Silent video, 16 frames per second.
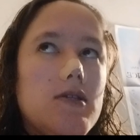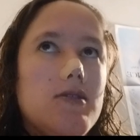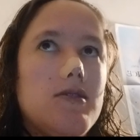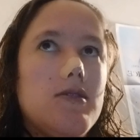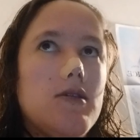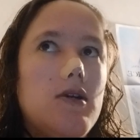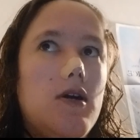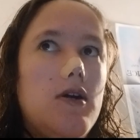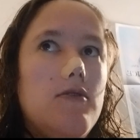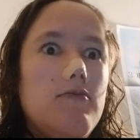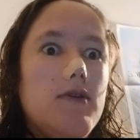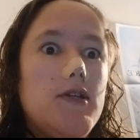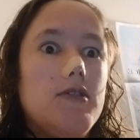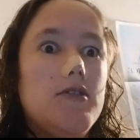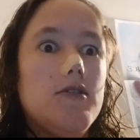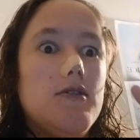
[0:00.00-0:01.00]
as I
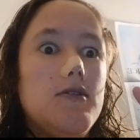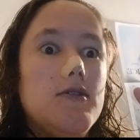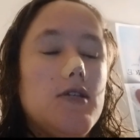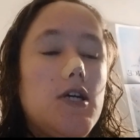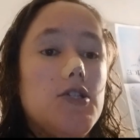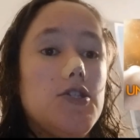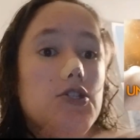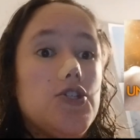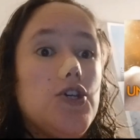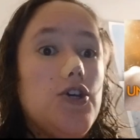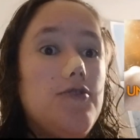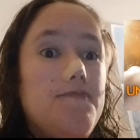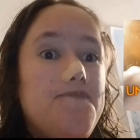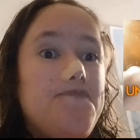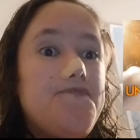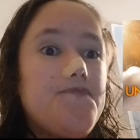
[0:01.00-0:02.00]
rated
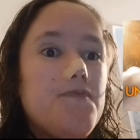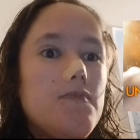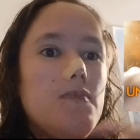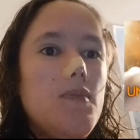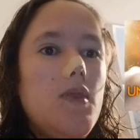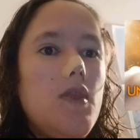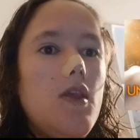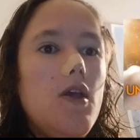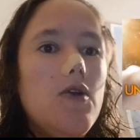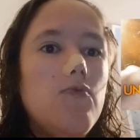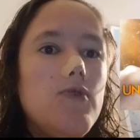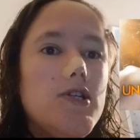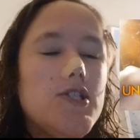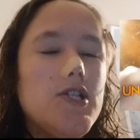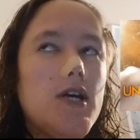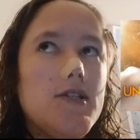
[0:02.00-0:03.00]
Undertow,
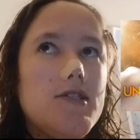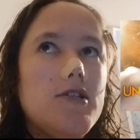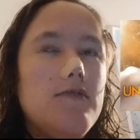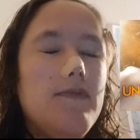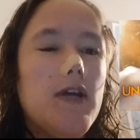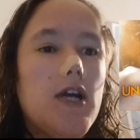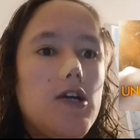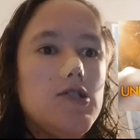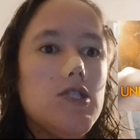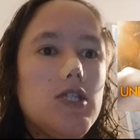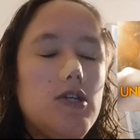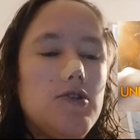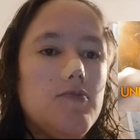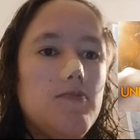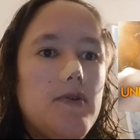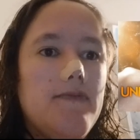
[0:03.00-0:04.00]
which I still think
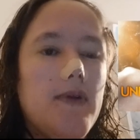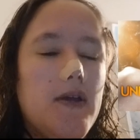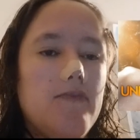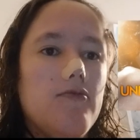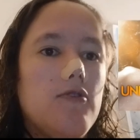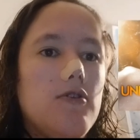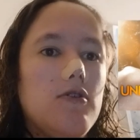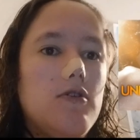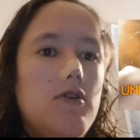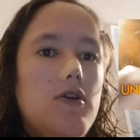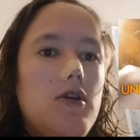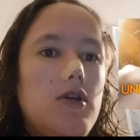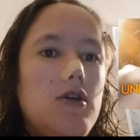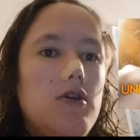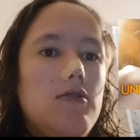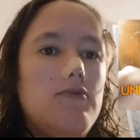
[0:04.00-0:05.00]
Undertow is my favourite
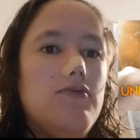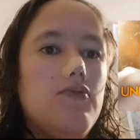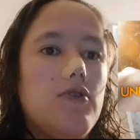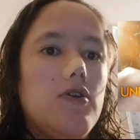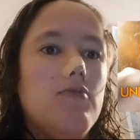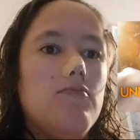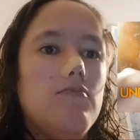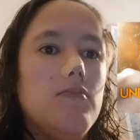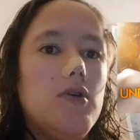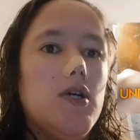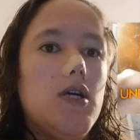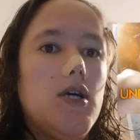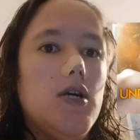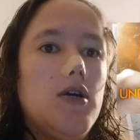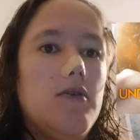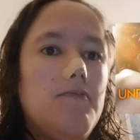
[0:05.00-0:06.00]
from
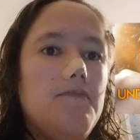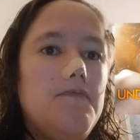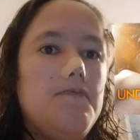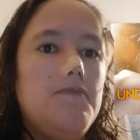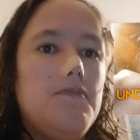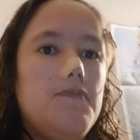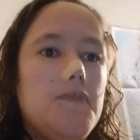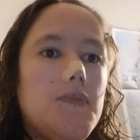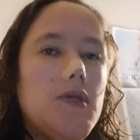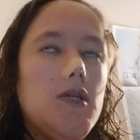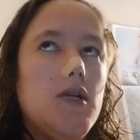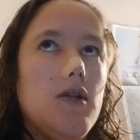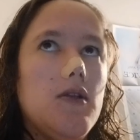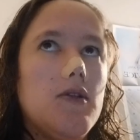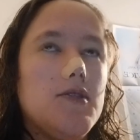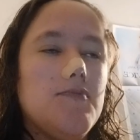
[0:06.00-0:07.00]

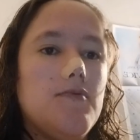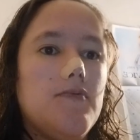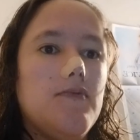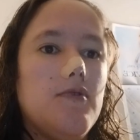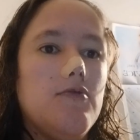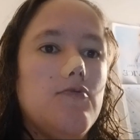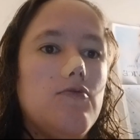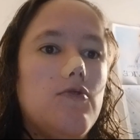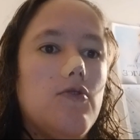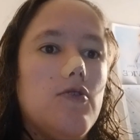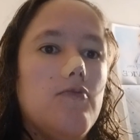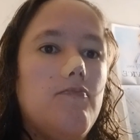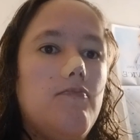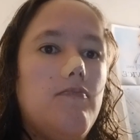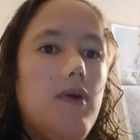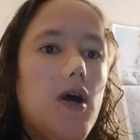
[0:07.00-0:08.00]
Elizabeth
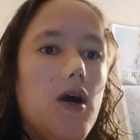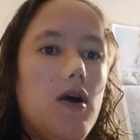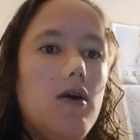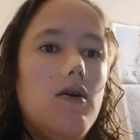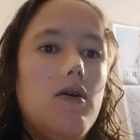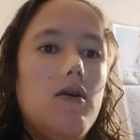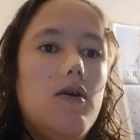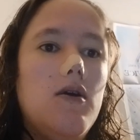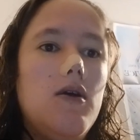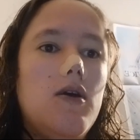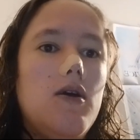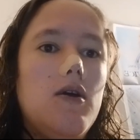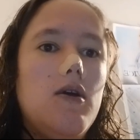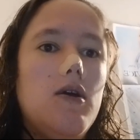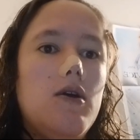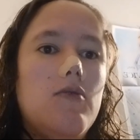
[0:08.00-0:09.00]
O'Rourke, but
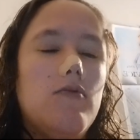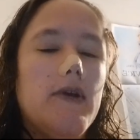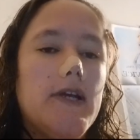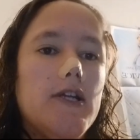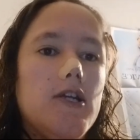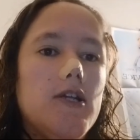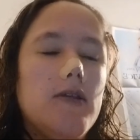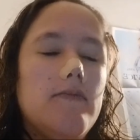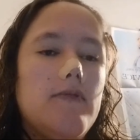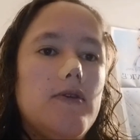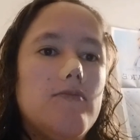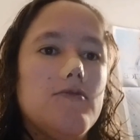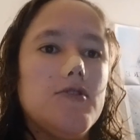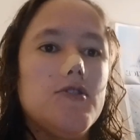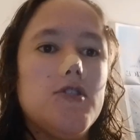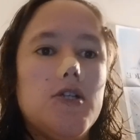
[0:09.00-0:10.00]
Waking Olivia
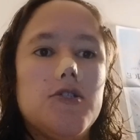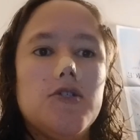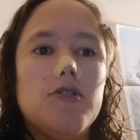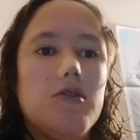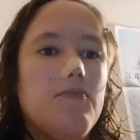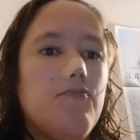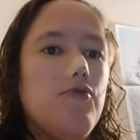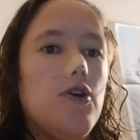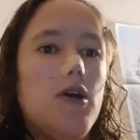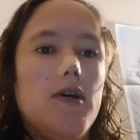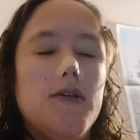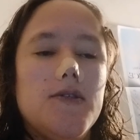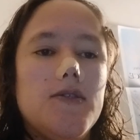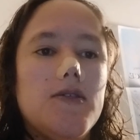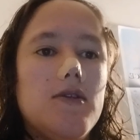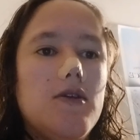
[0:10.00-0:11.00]
was such a
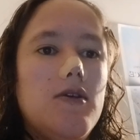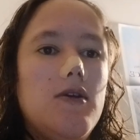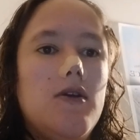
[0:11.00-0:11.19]
surprise.